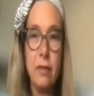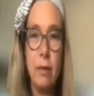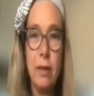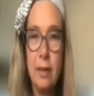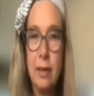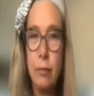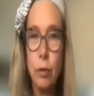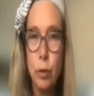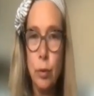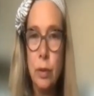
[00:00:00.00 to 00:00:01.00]
So I think they're
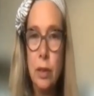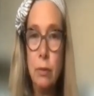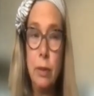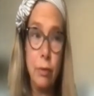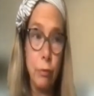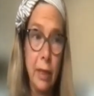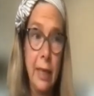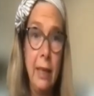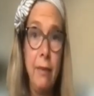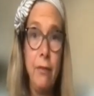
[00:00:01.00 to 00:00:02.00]
all, we'd
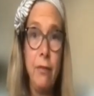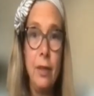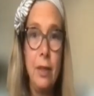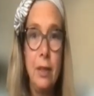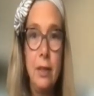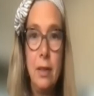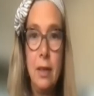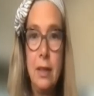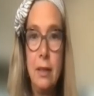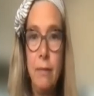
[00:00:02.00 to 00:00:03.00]
grieve.
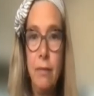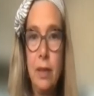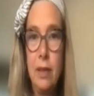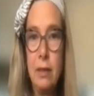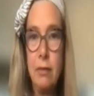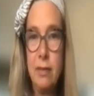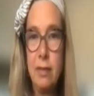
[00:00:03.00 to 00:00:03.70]
I don't think there is.